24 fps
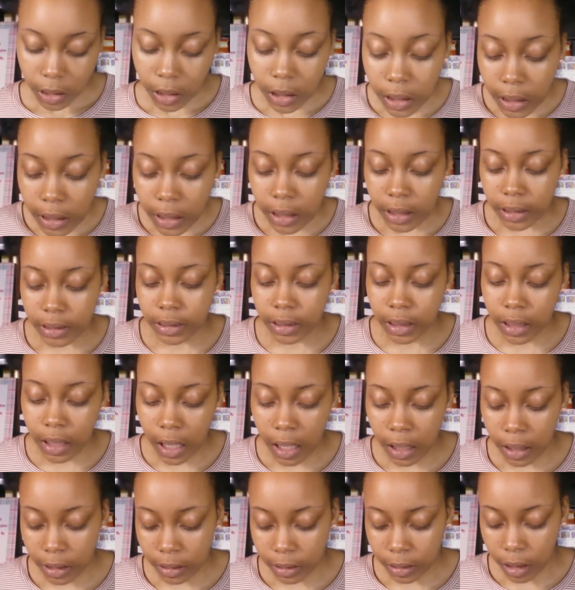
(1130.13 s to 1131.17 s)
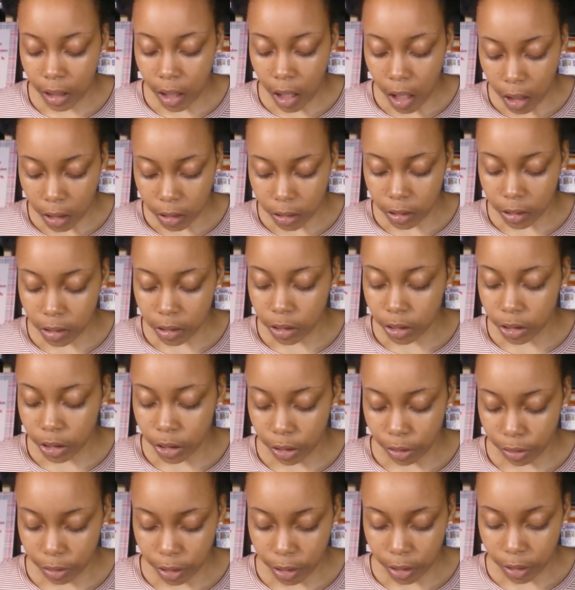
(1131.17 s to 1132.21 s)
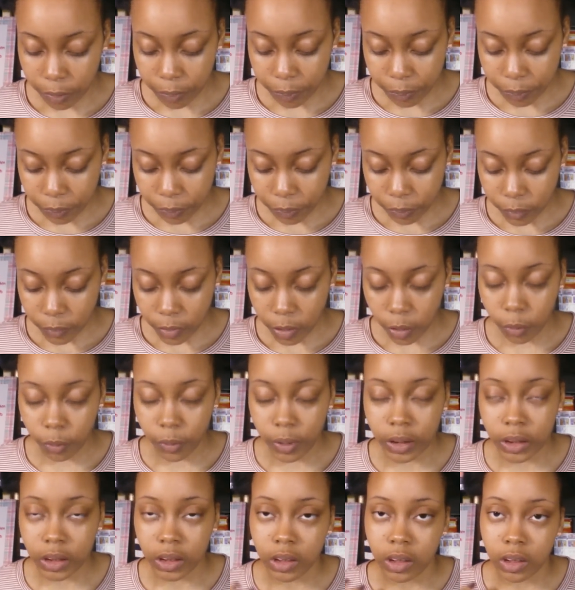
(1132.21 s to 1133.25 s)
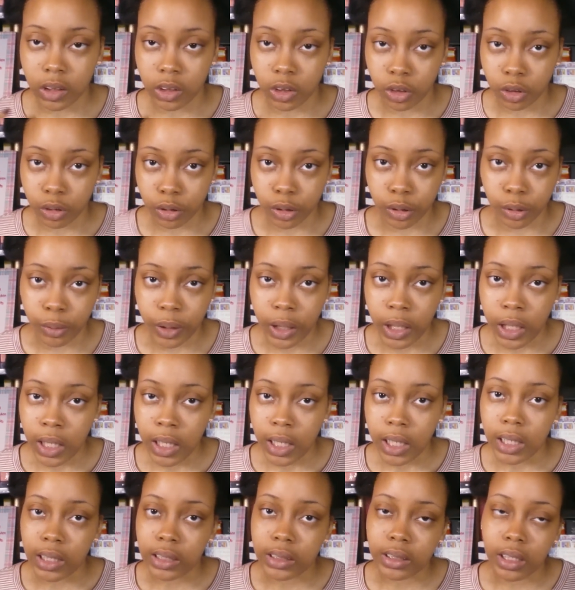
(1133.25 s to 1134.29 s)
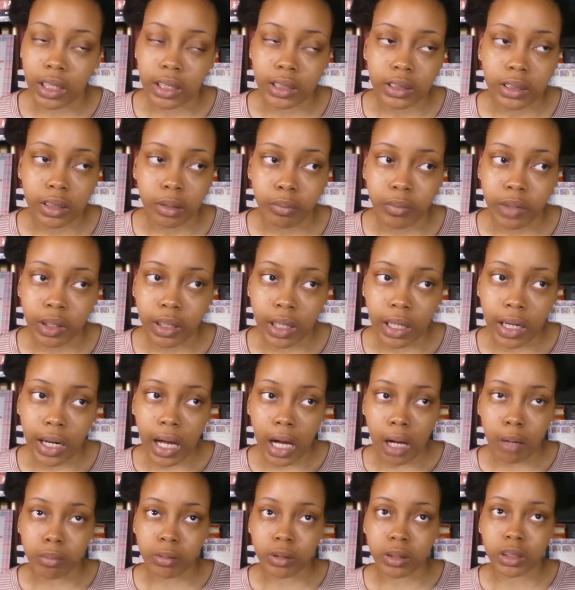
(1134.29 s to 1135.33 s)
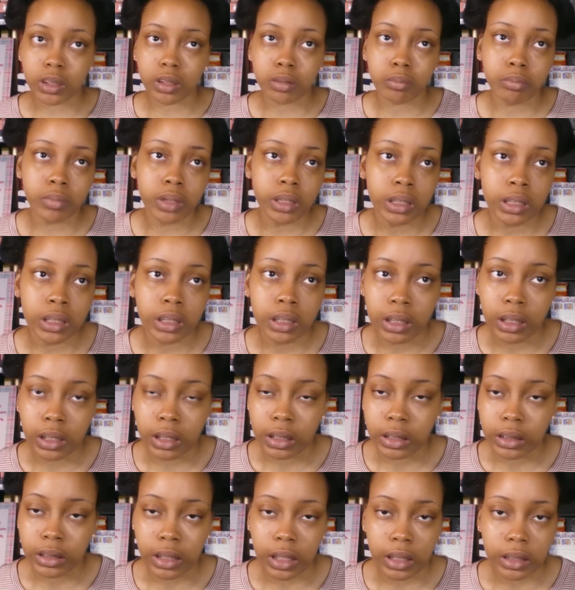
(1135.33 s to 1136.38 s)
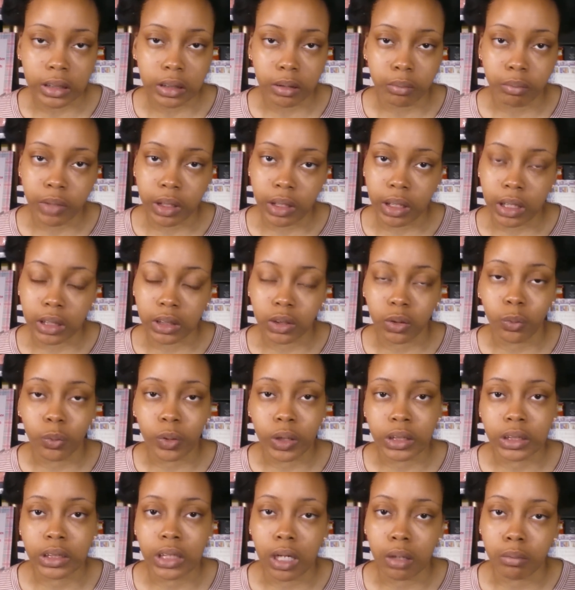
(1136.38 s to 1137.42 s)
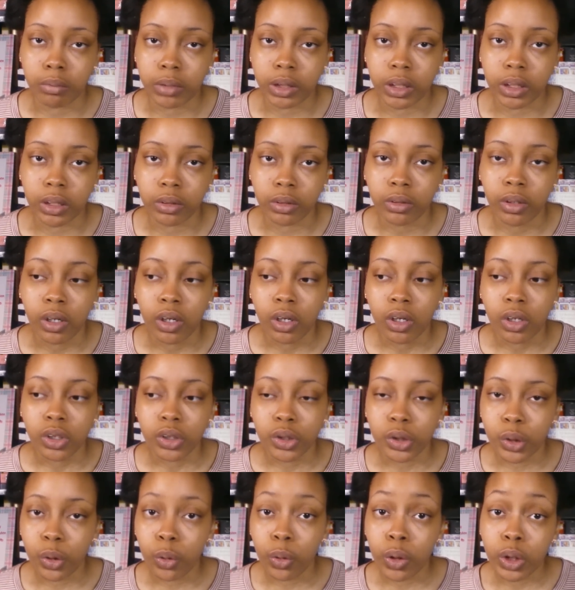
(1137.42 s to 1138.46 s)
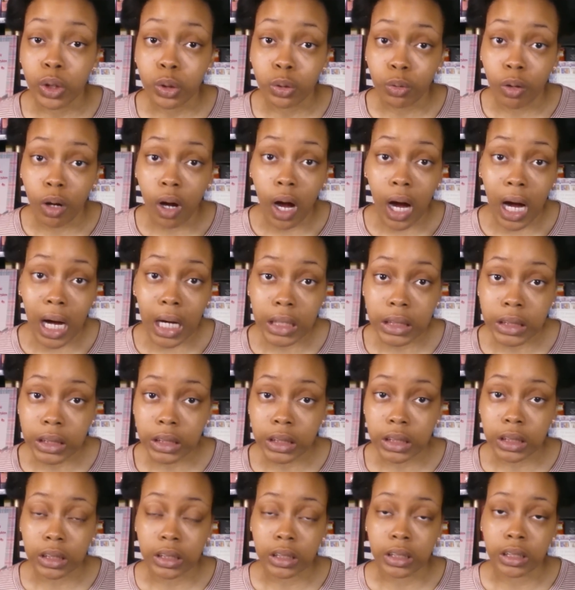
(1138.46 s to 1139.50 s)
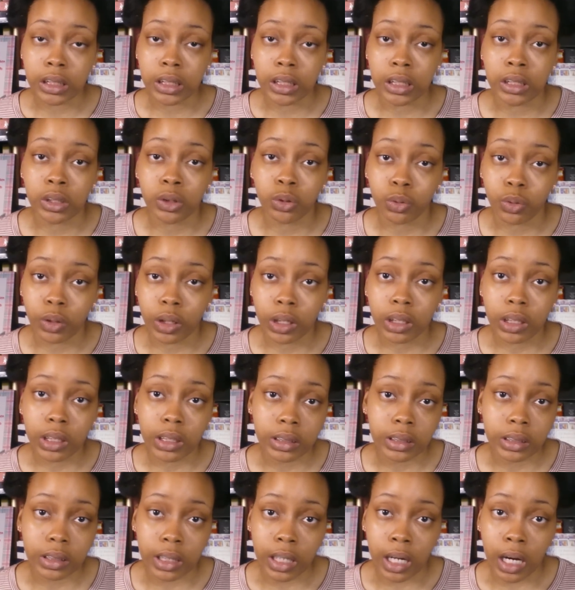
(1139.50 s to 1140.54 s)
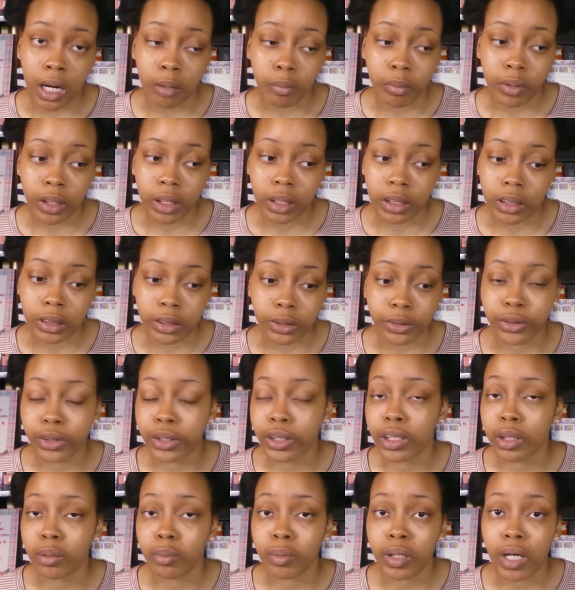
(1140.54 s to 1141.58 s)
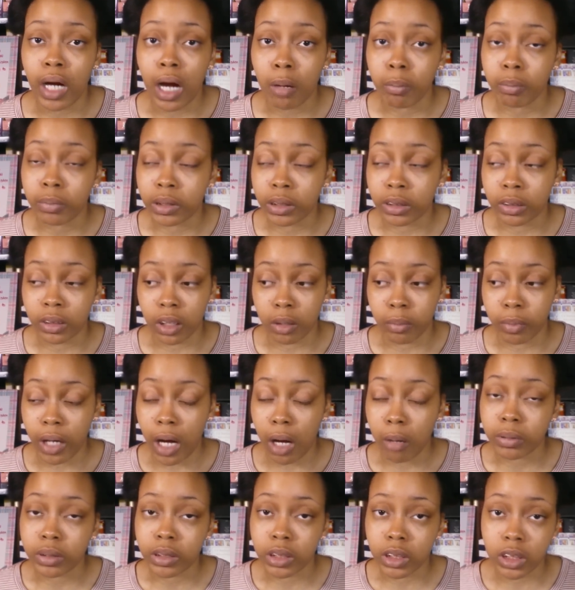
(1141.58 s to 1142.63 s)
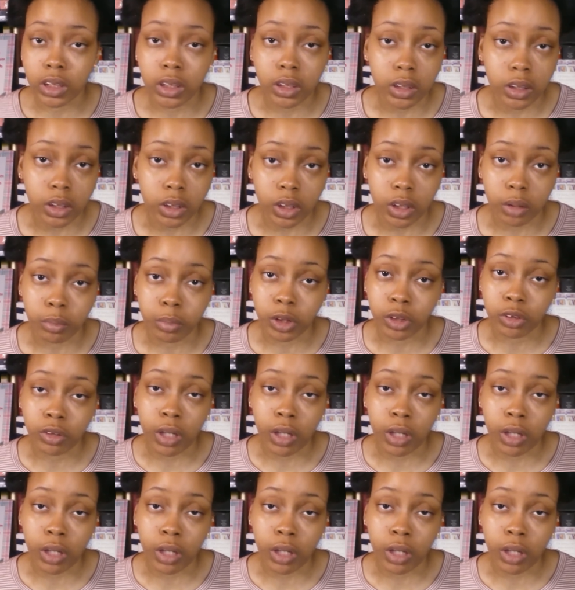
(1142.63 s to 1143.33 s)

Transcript: clinging to god is a constant journey which is true it's not something that happens immediately and it's not something that's a one-time deal you're going to constantly need to cling to God because there are going to be op- there's going to be opposition, there's going to